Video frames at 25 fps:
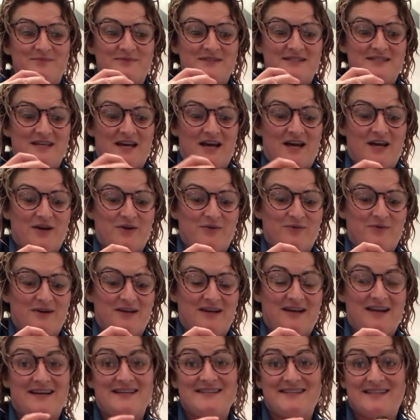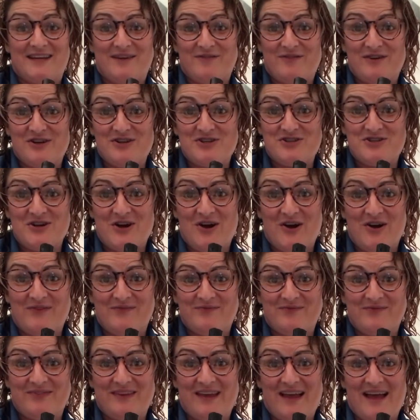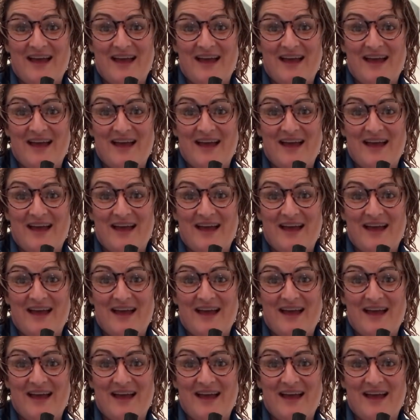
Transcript: So let's give it a shot